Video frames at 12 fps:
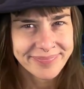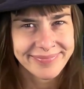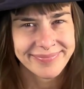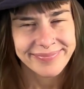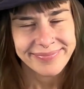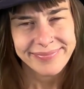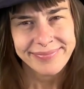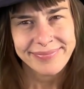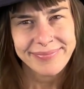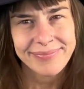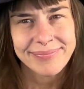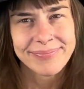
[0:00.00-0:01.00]

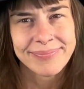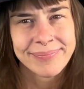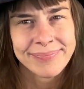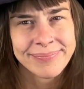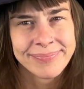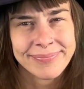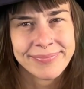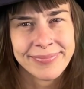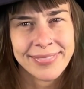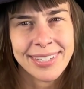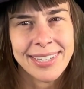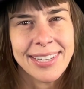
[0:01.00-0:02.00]

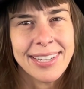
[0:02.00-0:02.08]
(no one is talking)